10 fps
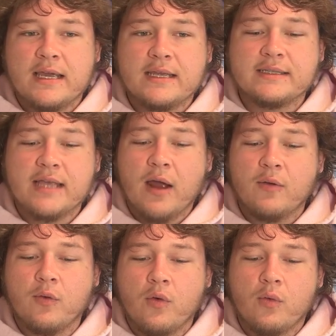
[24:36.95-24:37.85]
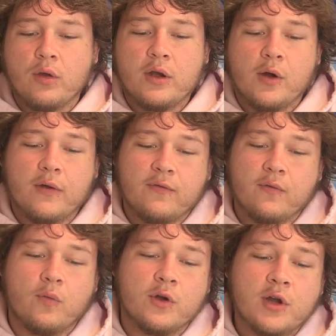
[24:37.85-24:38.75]
is that, you know,
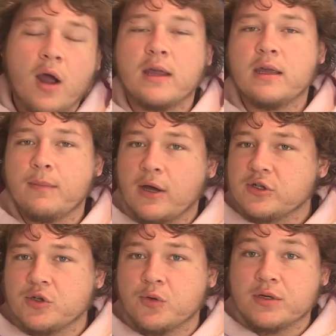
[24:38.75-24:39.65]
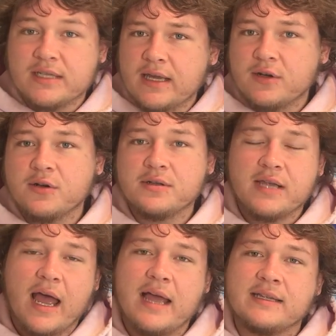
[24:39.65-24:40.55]
if we're talking about Shedeur Sanders
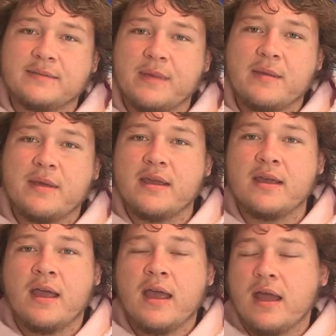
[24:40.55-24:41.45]
as maybe